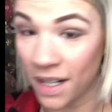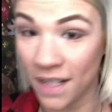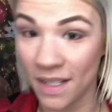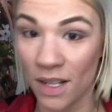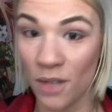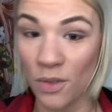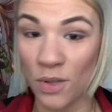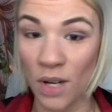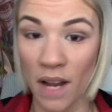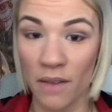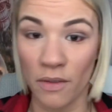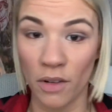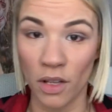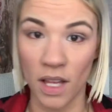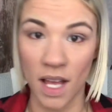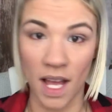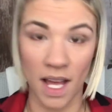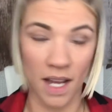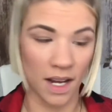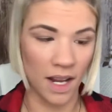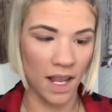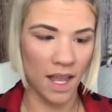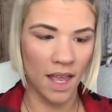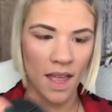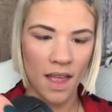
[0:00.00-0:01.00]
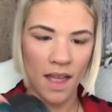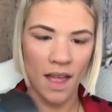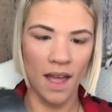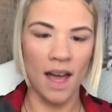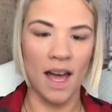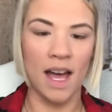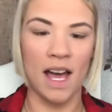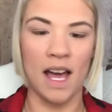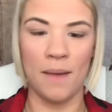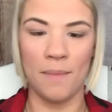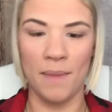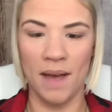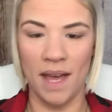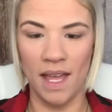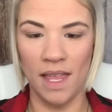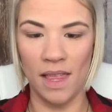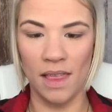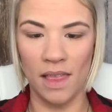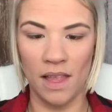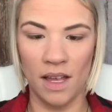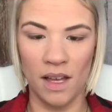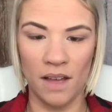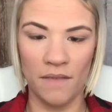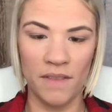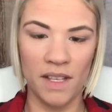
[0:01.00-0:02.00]
I travel a lot. I
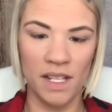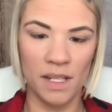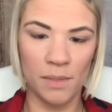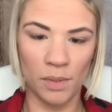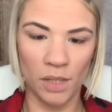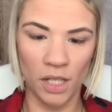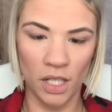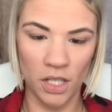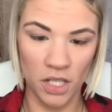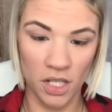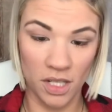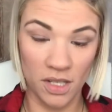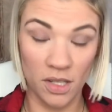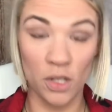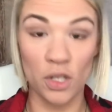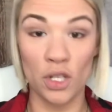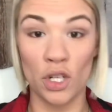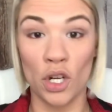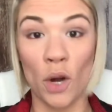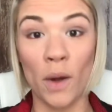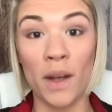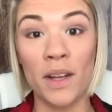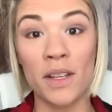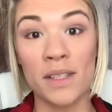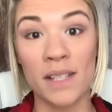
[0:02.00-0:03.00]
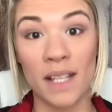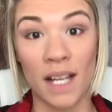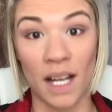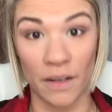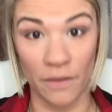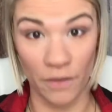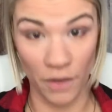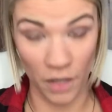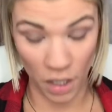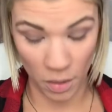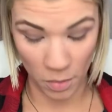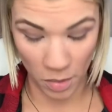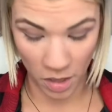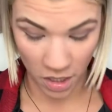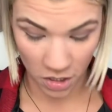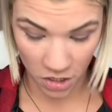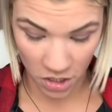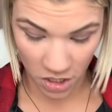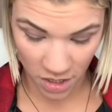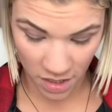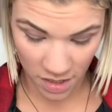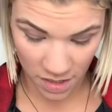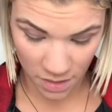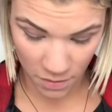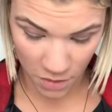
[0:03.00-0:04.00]
love these brushes. You should always cover your
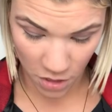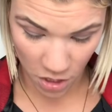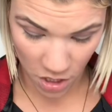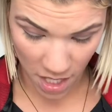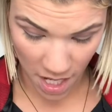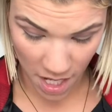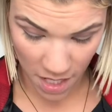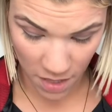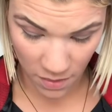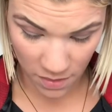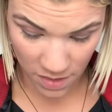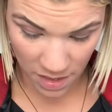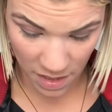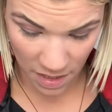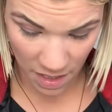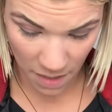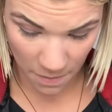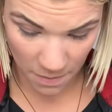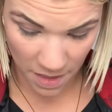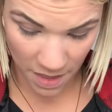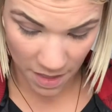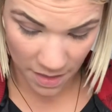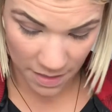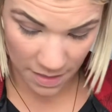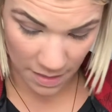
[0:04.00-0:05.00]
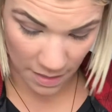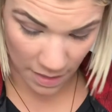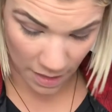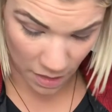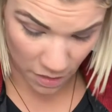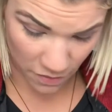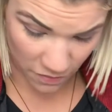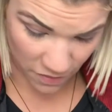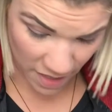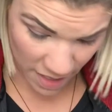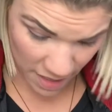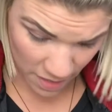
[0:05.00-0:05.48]
brushes when you're not using them because lint flies